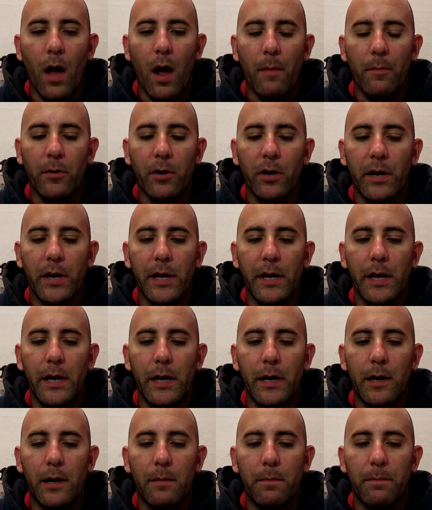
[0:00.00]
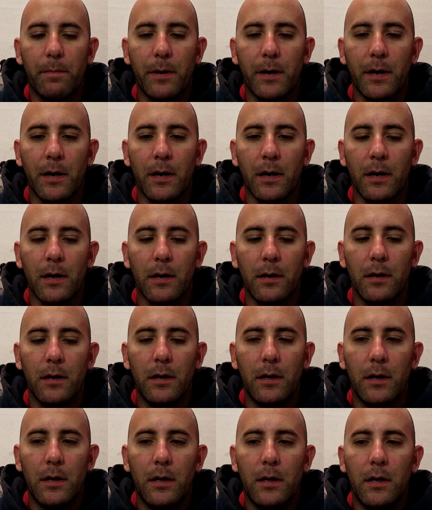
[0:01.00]
I'm going to hit up
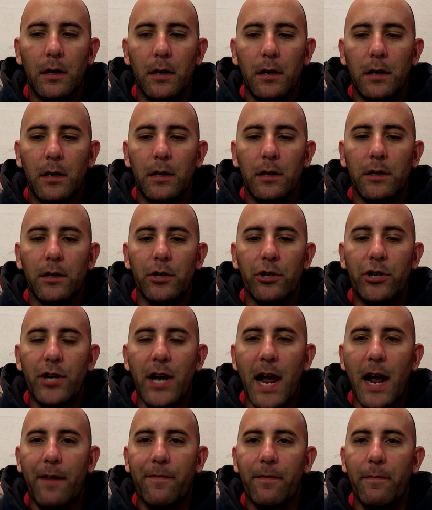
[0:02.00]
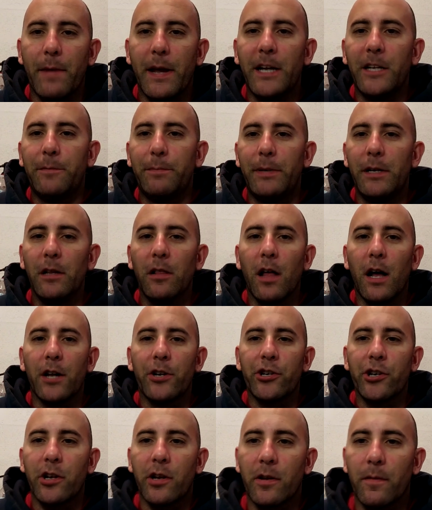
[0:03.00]
Jack from HP
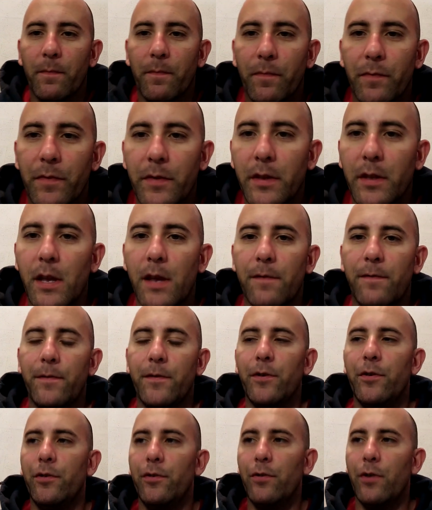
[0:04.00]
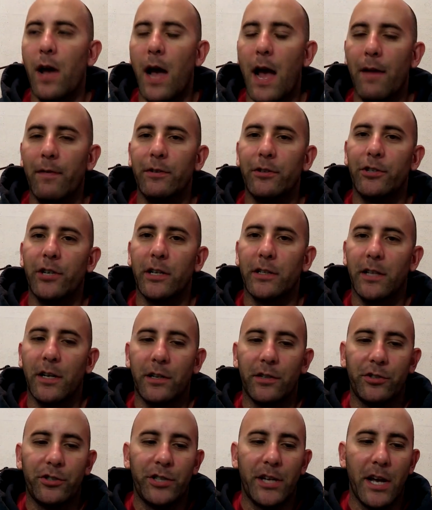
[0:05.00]
Logic. If you haven't checked
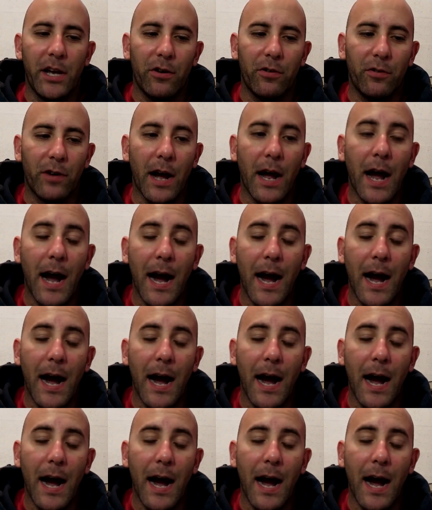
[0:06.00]
out his channel, I